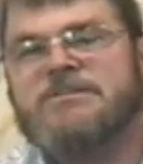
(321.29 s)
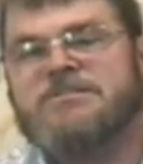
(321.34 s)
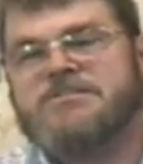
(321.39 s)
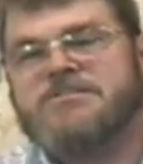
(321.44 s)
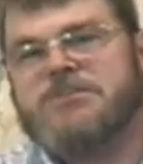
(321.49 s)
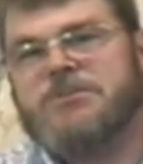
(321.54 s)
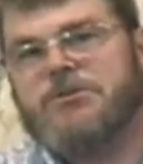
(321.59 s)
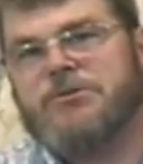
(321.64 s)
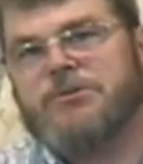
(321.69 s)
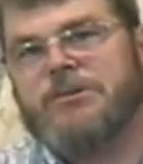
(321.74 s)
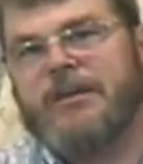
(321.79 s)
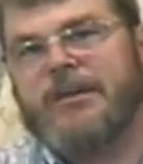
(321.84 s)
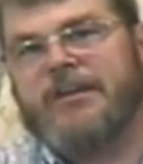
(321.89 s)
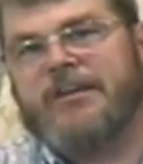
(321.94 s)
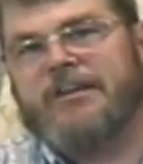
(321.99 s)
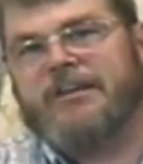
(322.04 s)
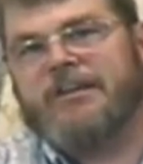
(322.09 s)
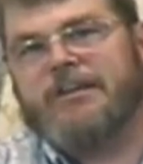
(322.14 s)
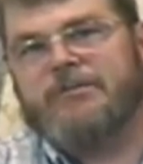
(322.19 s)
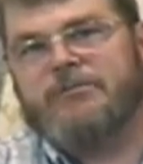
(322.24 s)
so
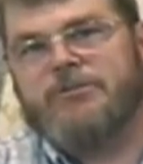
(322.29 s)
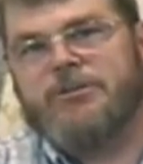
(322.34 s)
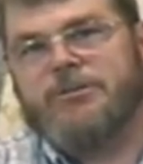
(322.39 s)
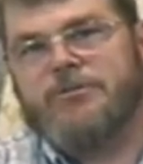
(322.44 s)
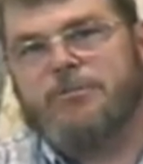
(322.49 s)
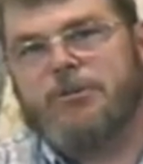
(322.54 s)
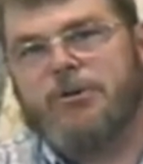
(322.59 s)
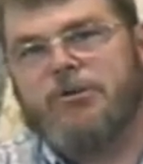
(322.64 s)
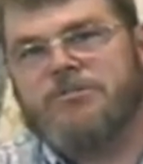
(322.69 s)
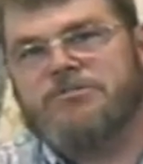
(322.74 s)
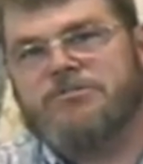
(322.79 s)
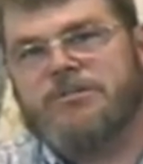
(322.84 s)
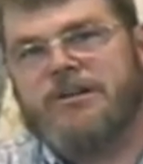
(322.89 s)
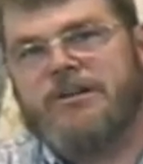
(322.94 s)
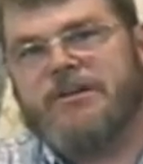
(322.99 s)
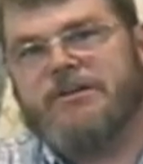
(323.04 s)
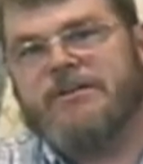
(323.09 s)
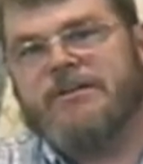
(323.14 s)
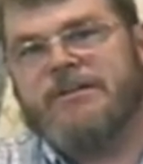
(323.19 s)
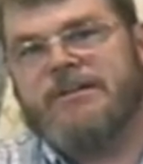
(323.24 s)
that when you pull the
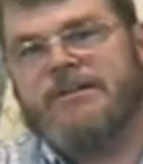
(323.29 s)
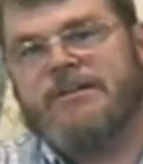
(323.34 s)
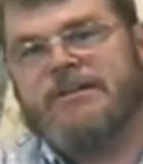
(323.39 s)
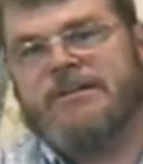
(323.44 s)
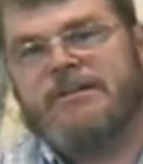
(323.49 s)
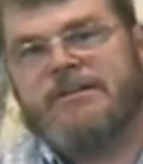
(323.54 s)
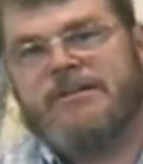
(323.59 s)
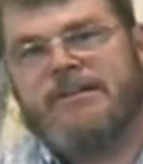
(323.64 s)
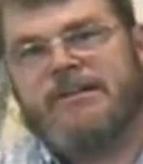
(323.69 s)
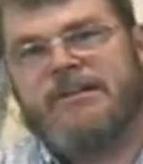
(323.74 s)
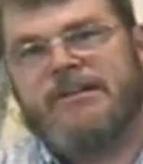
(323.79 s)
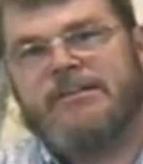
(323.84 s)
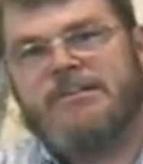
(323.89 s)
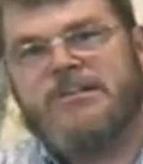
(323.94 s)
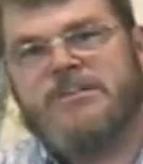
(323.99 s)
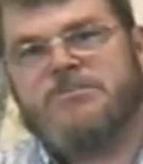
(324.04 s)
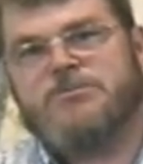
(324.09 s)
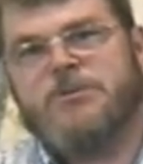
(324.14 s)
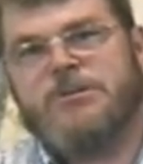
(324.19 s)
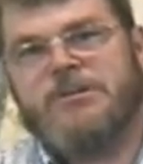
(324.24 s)
trigger it
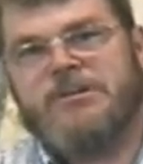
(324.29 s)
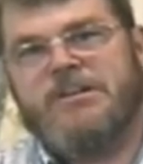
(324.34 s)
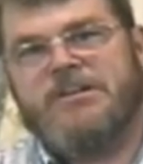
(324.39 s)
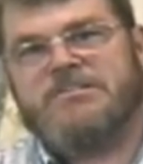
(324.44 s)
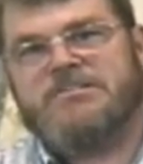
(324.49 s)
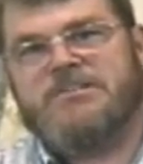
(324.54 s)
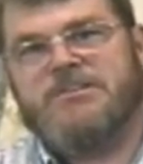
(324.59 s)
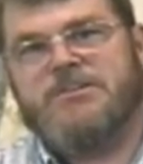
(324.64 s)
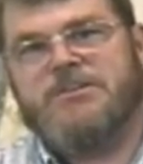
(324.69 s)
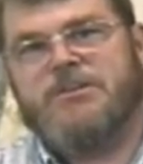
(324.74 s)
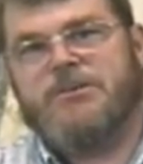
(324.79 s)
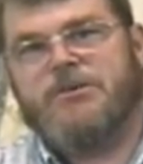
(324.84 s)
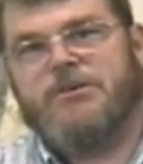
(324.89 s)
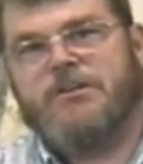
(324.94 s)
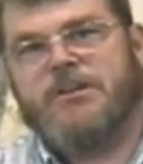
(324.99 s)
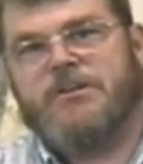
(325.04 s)
does what it needs to do.